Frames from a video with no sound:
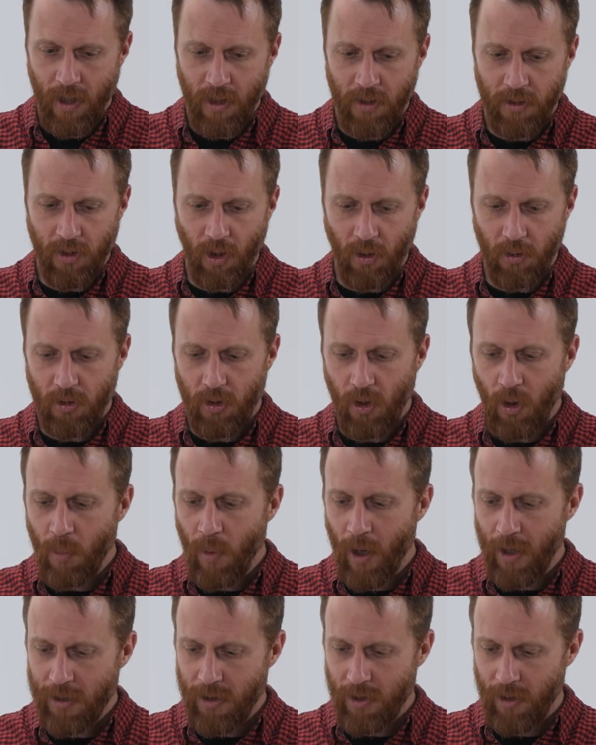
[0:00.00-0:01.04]
So
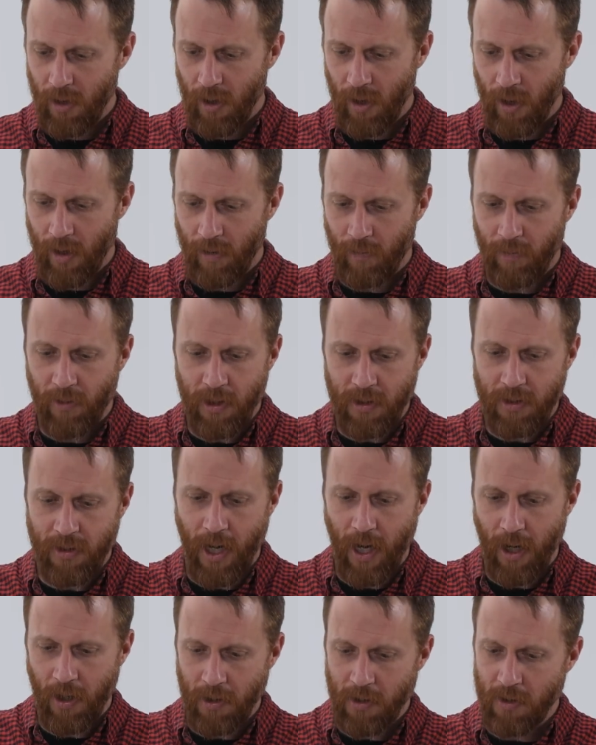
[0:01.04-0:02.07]
much of this
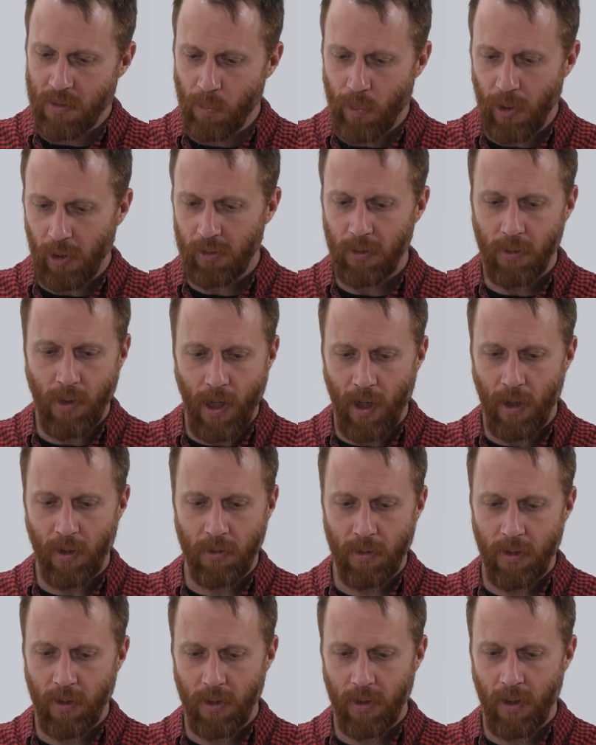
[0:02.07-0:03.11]
town is built
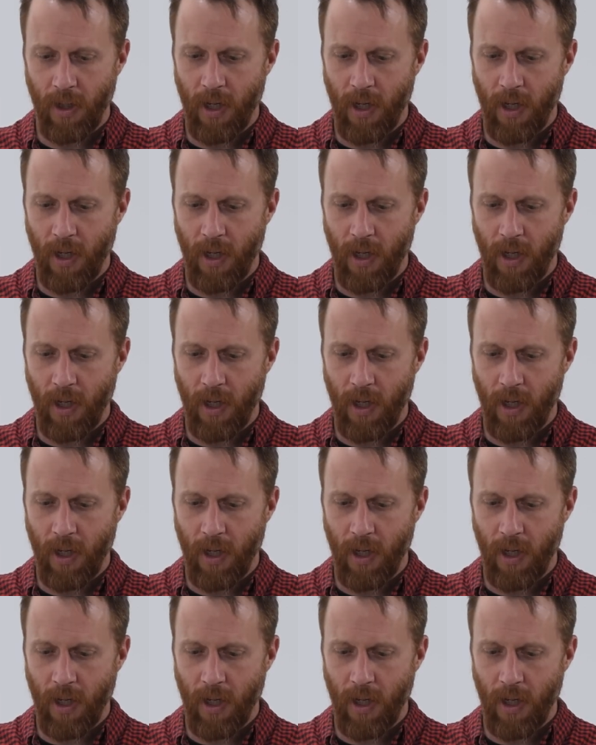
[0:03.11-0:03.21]
around